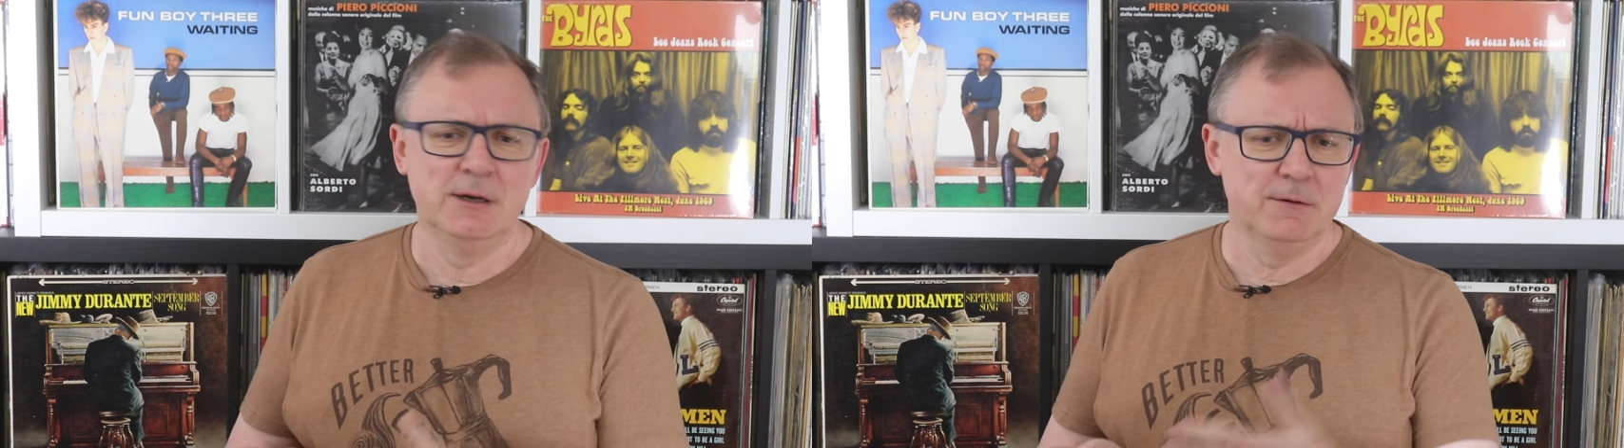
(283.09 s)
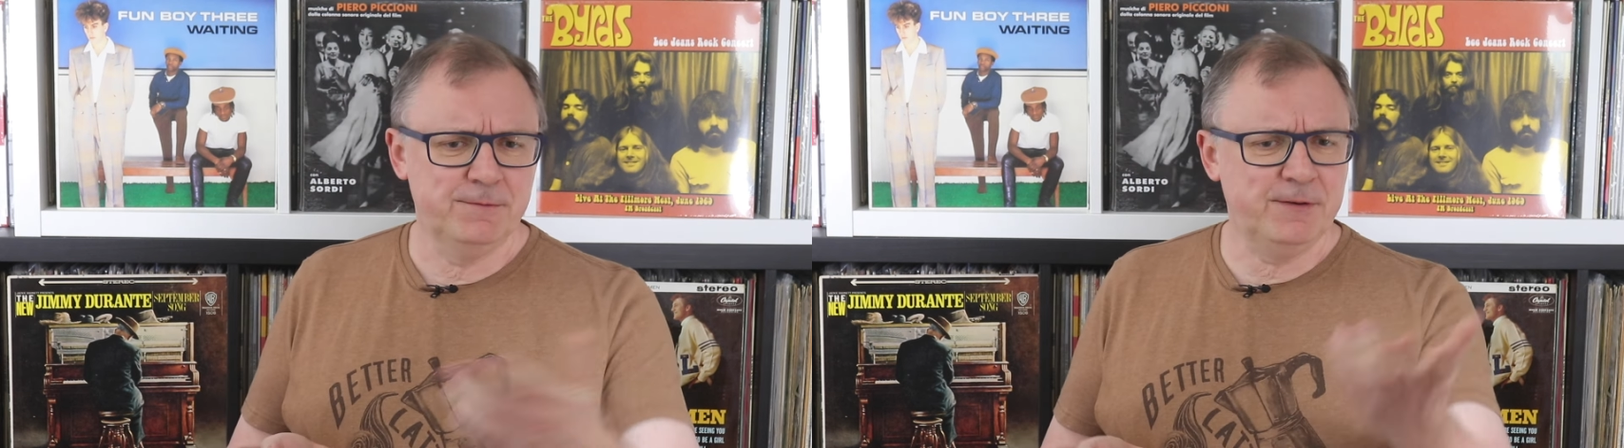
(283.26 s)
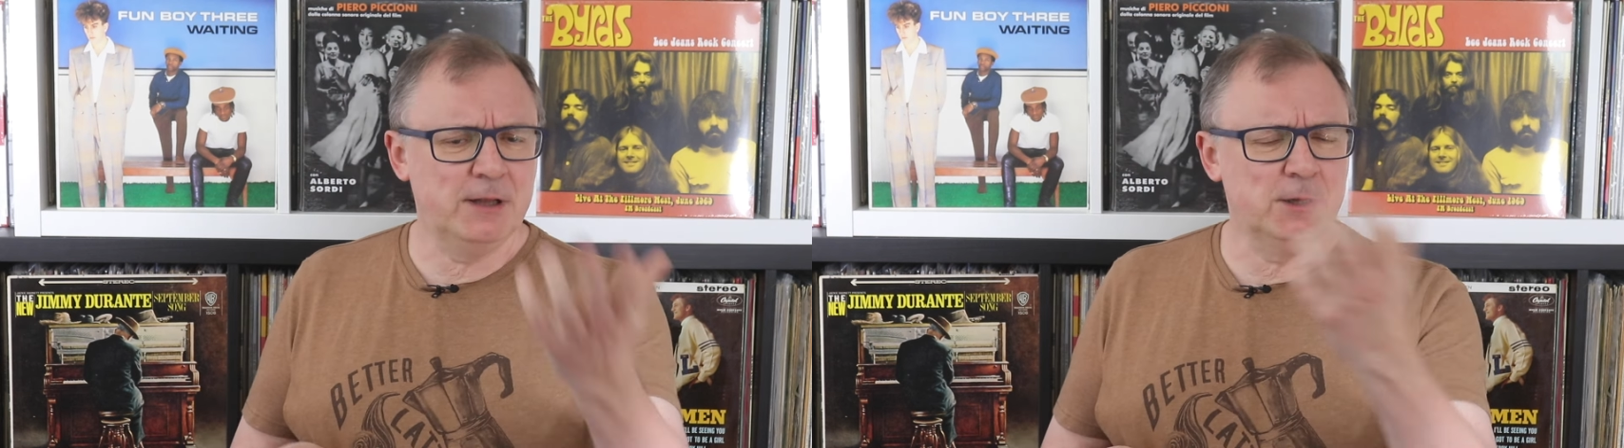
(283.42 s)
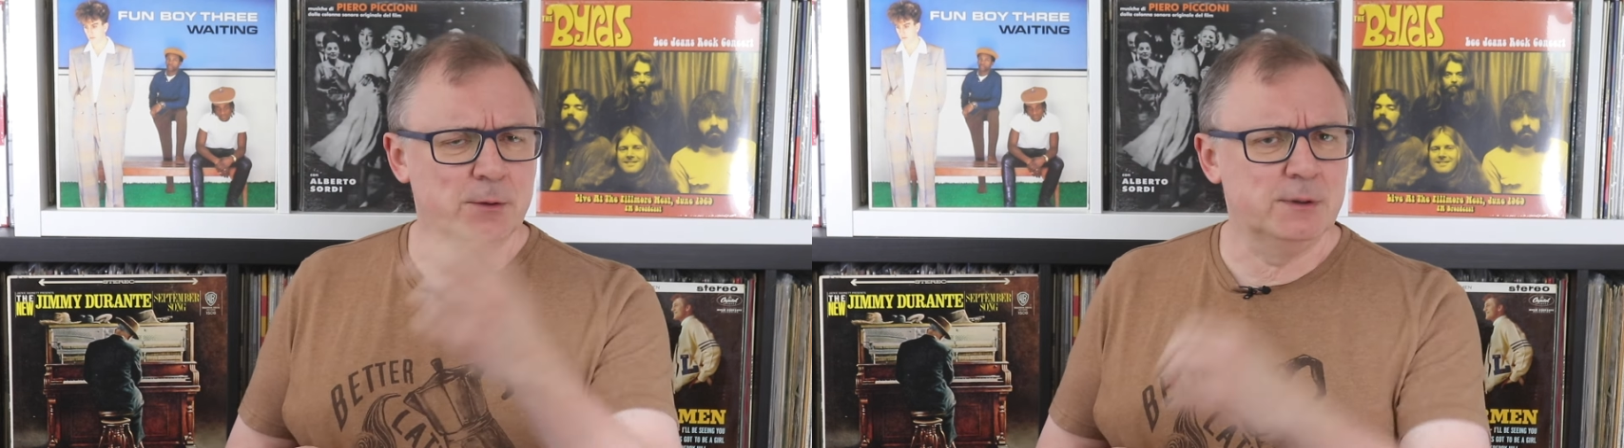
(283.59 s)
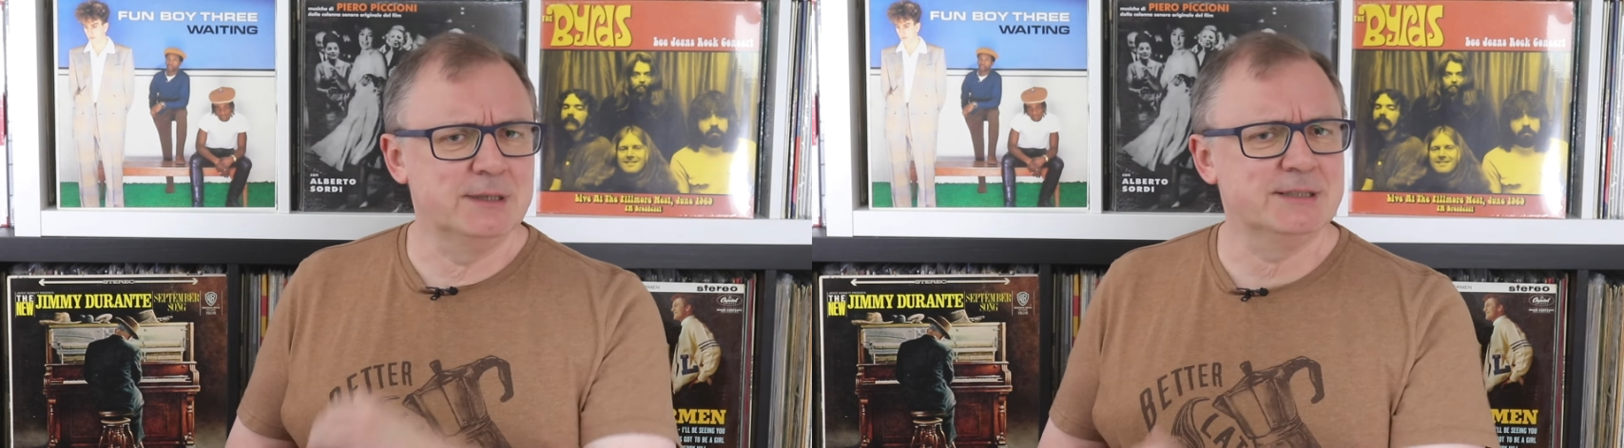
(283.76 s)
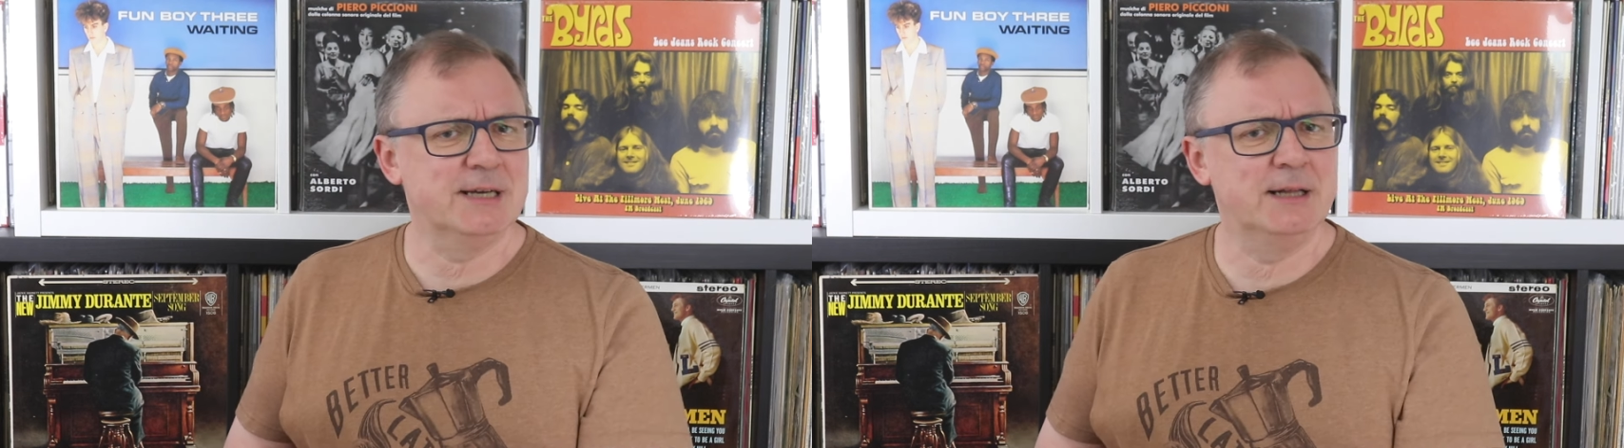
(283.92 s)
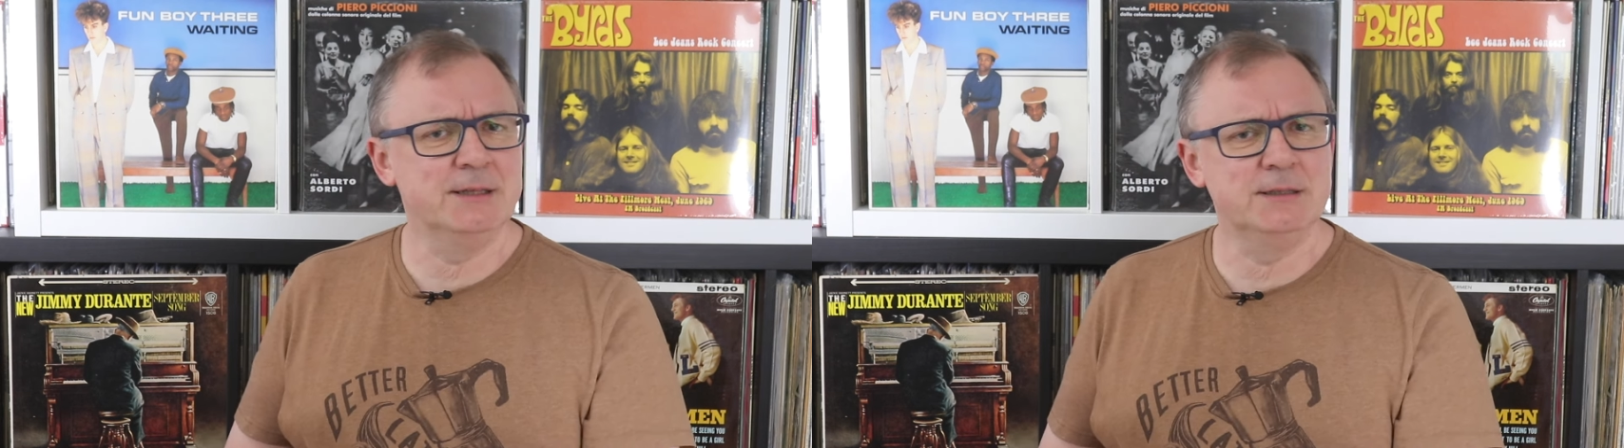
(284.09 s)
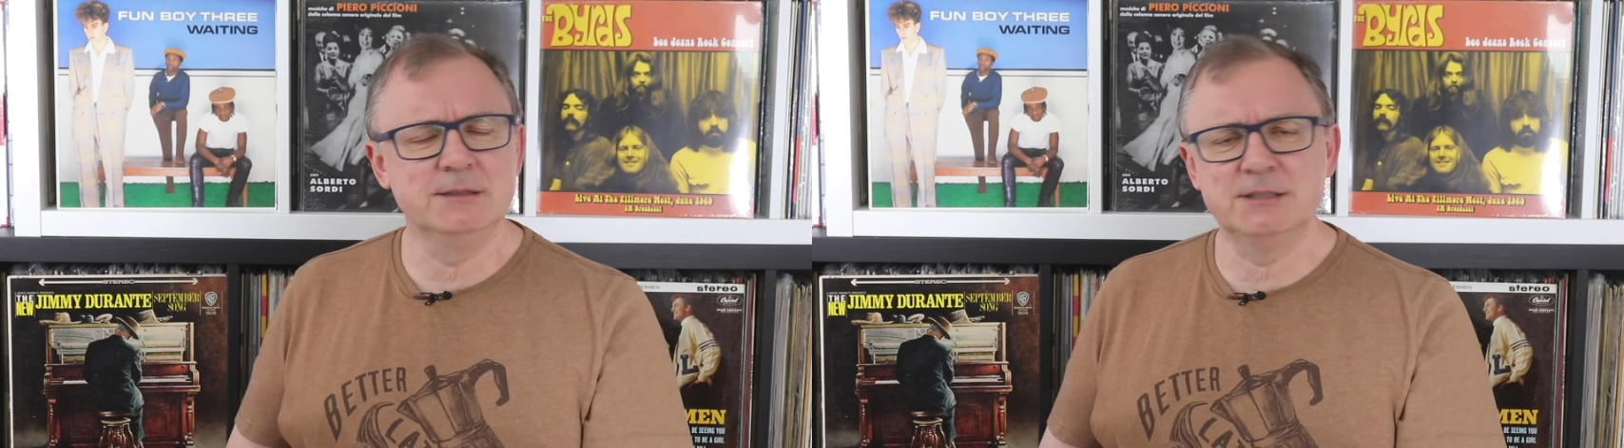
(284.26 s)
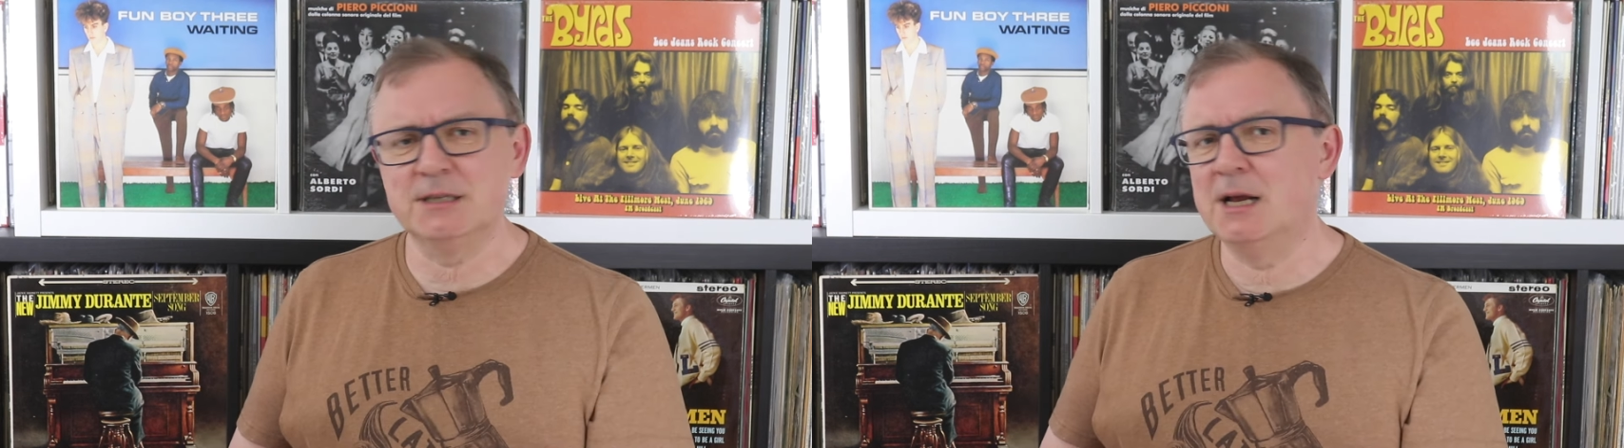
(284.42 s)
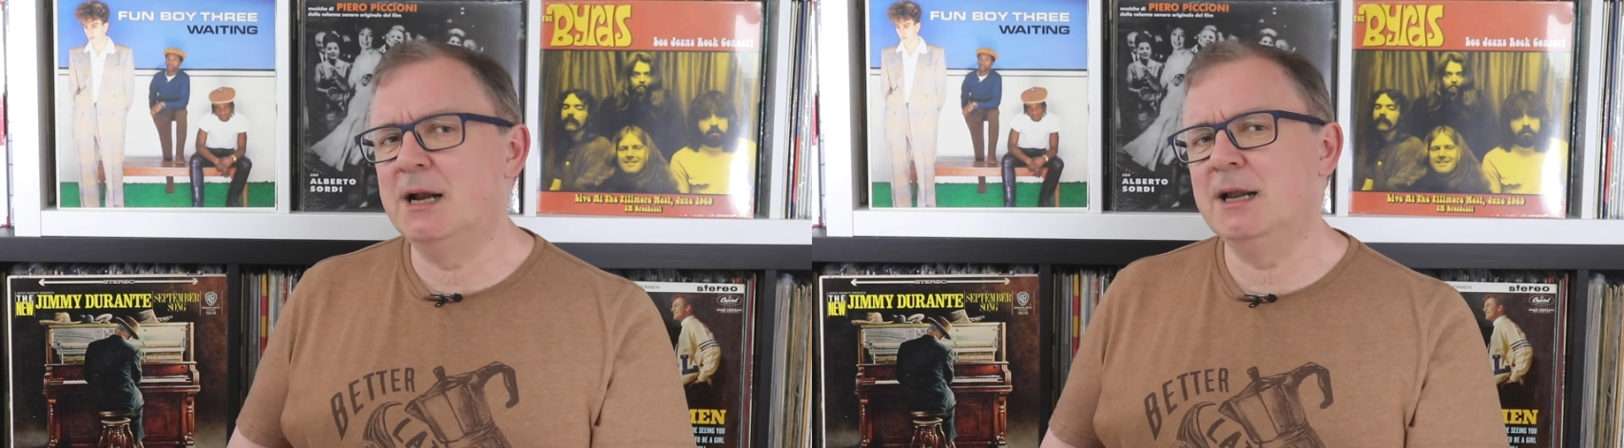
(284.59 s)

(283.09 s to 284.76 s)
fellow Italians